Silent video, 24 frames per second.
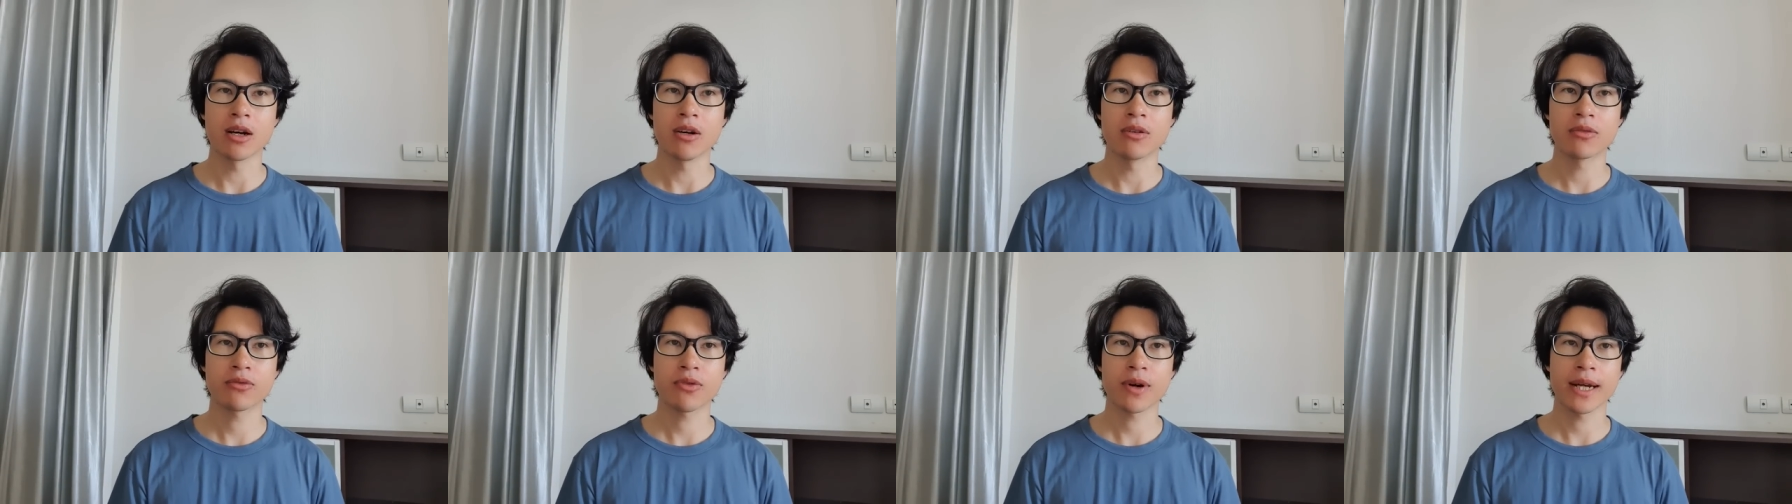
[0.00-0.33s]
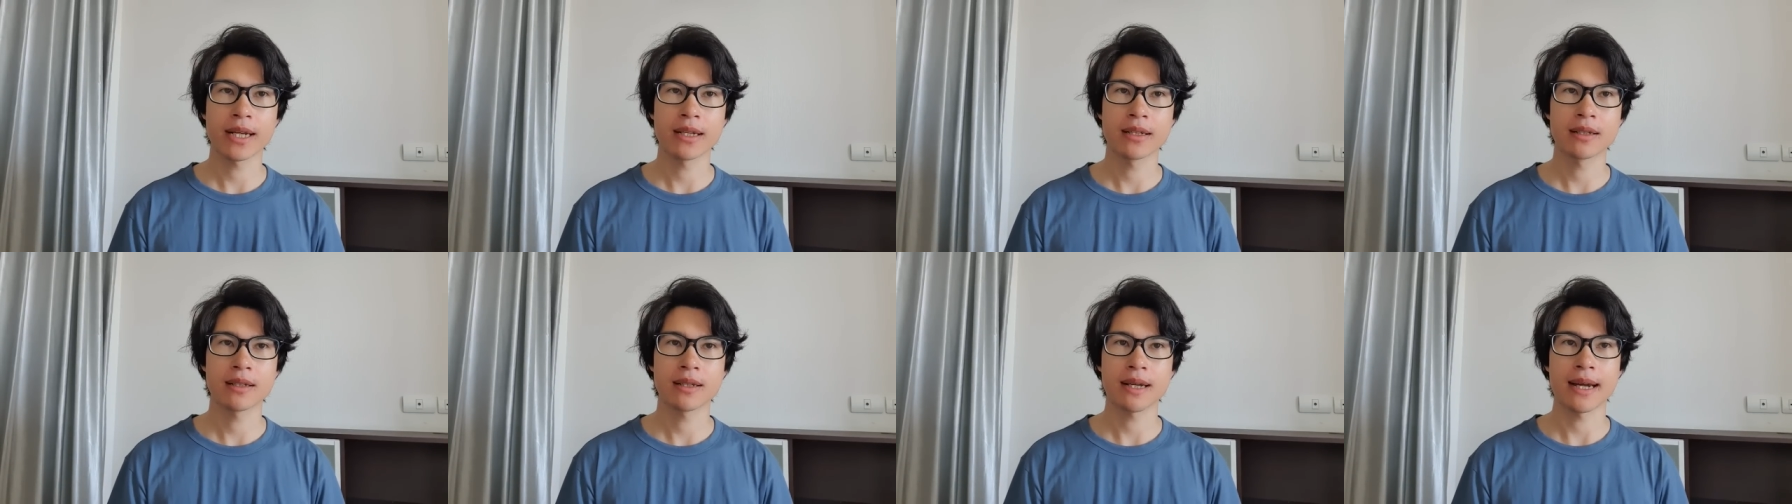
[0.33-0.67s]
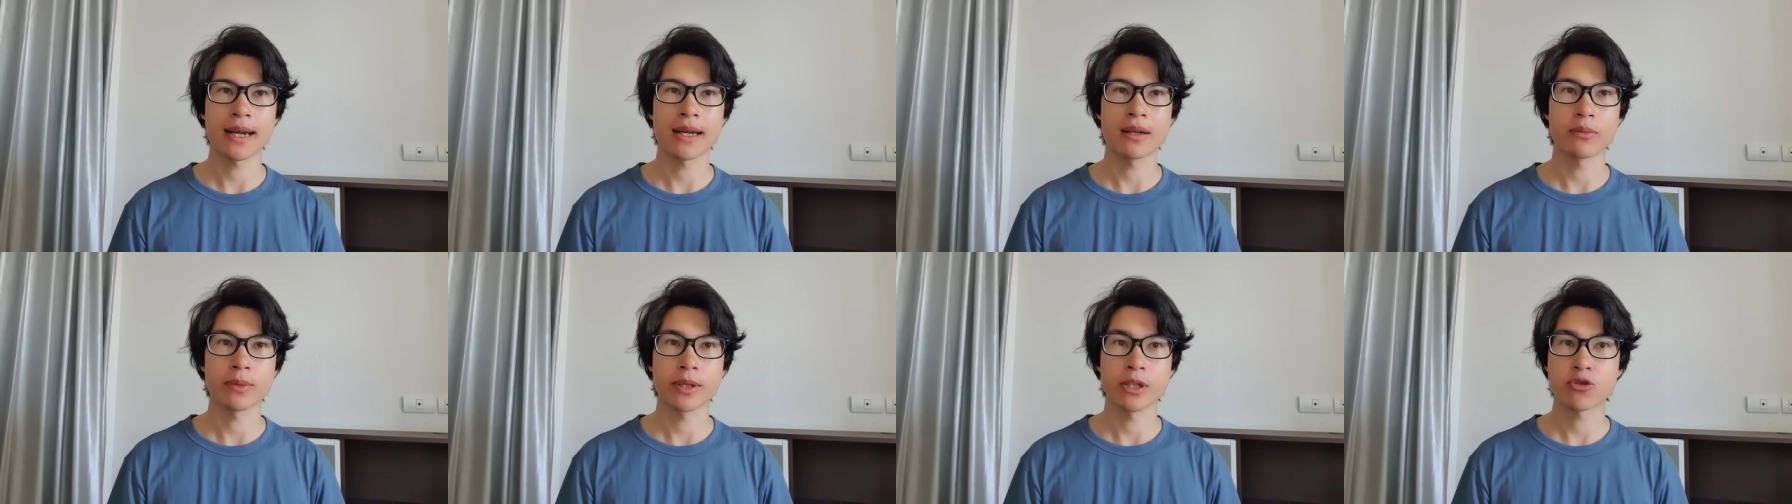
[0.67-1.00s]
girlfriend
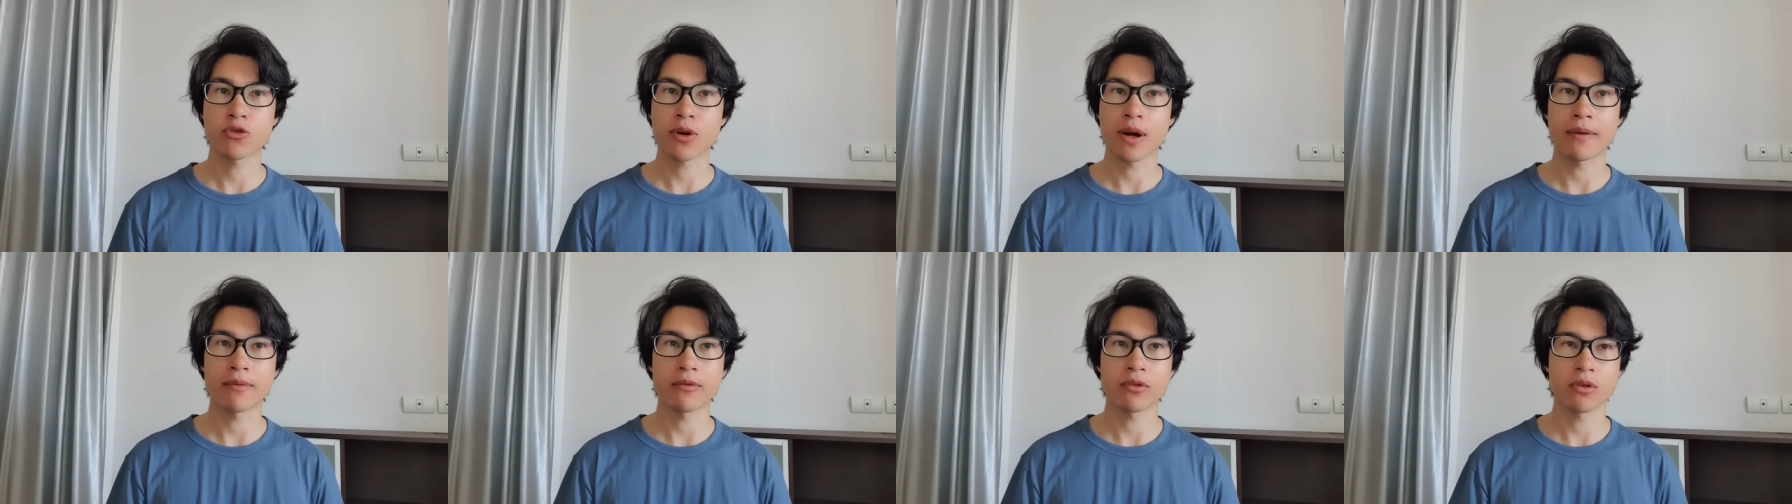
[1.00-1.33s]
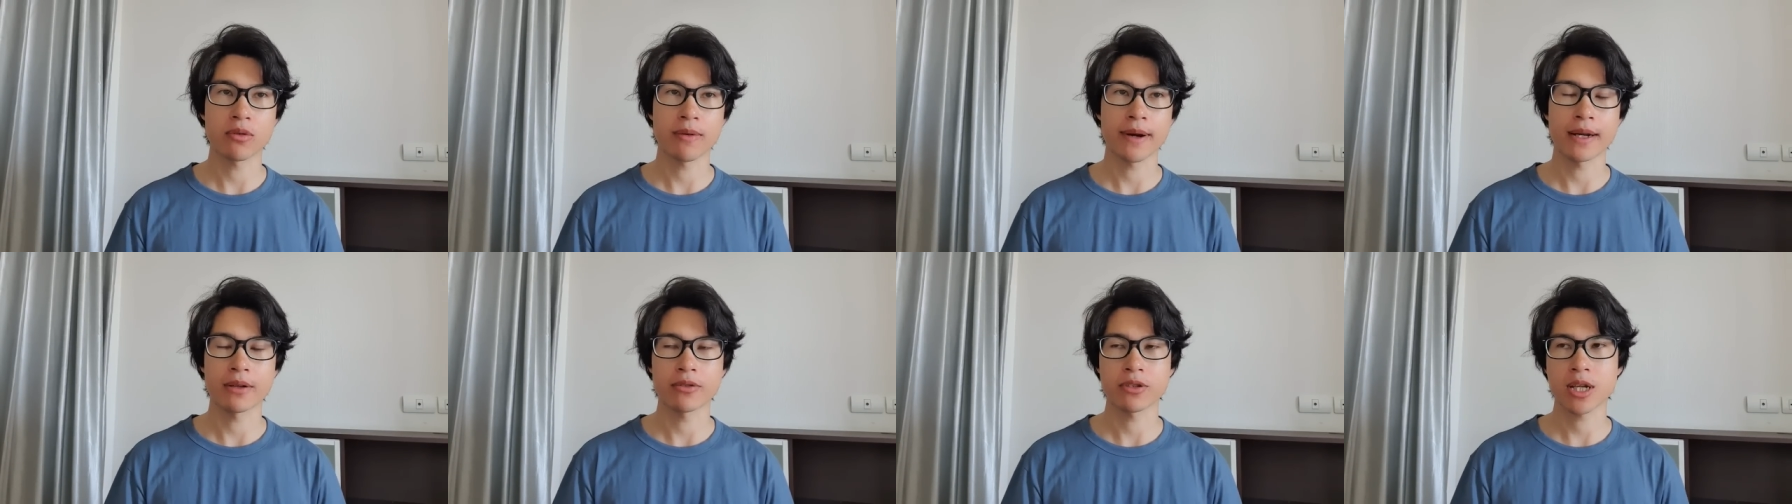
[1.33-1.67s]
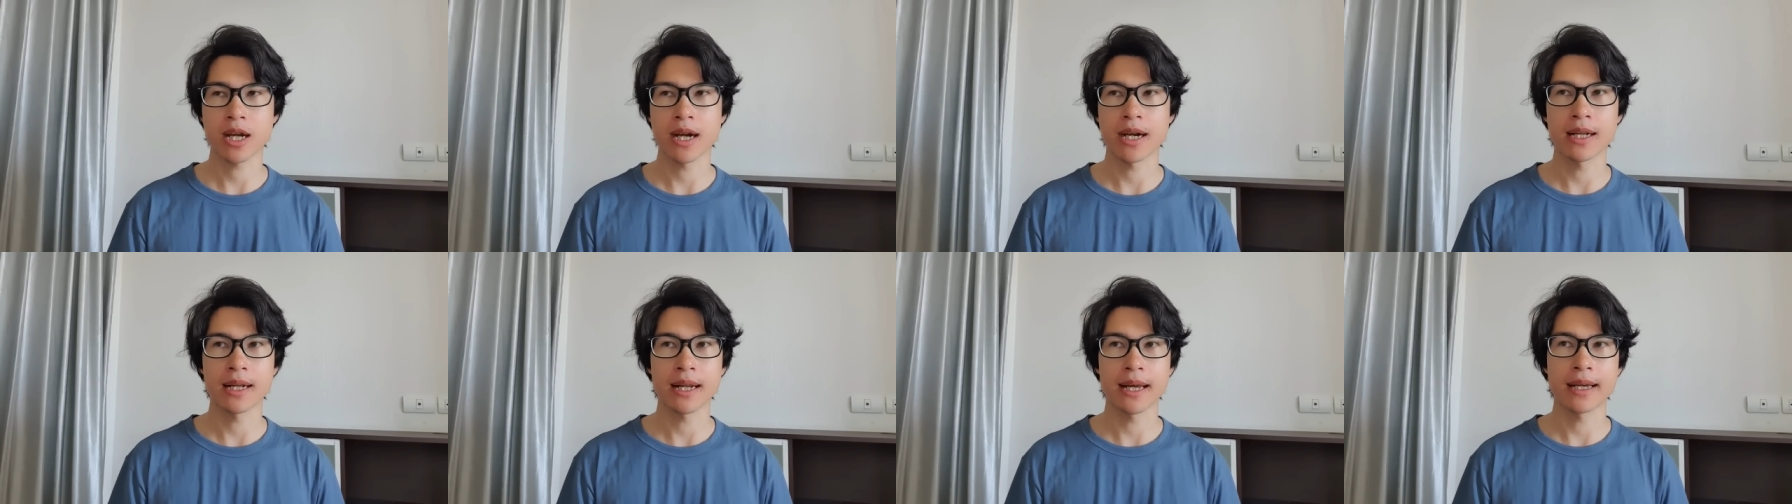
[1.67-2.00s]
and we travel around
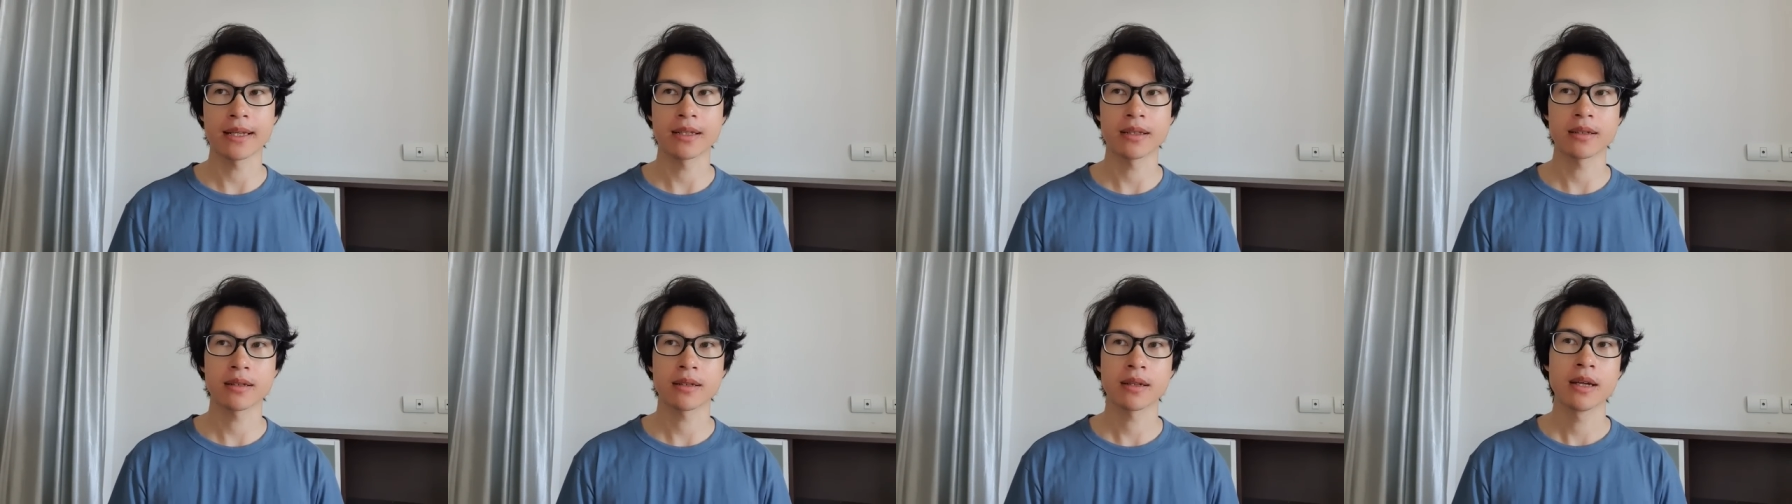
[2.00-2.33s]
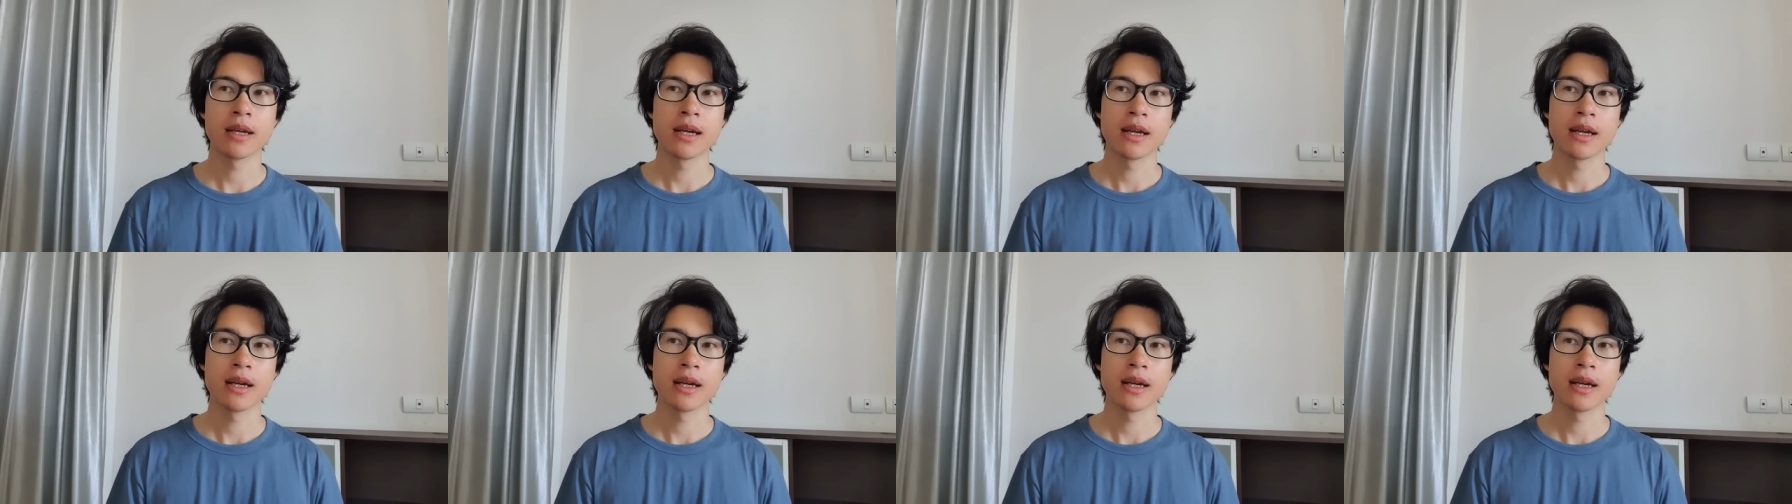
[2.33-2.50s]
Thailand